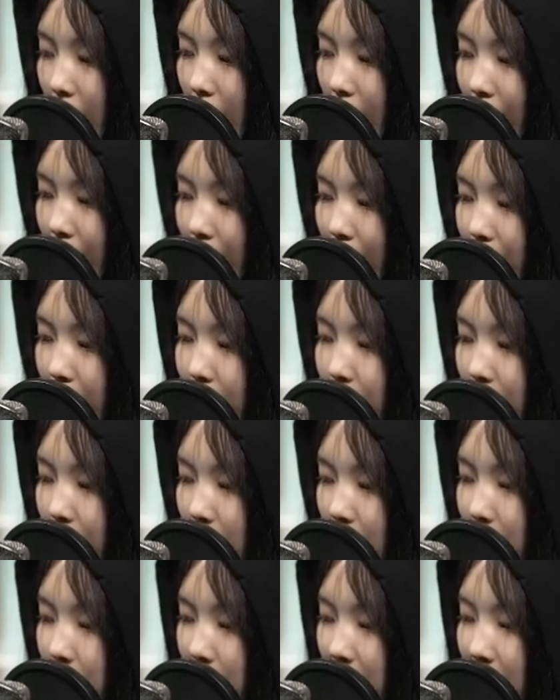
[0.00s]

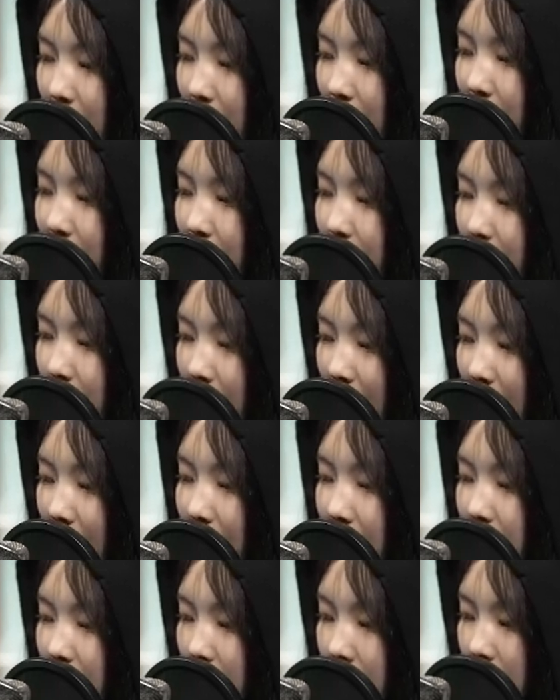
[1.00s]

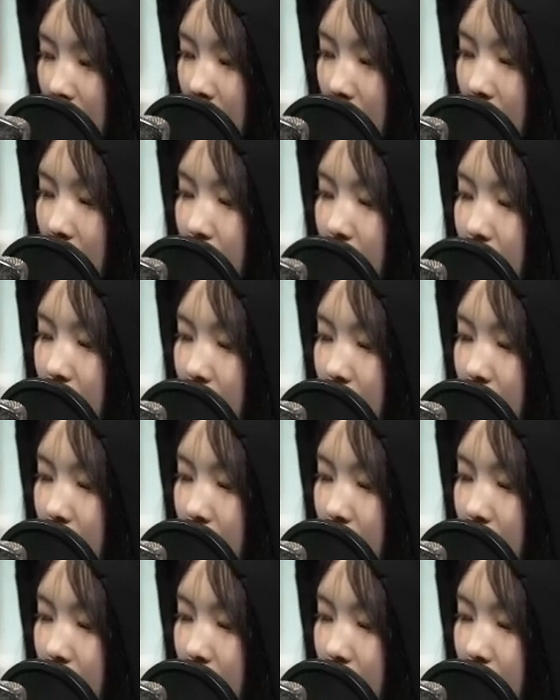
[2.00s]
This person isn't speaking.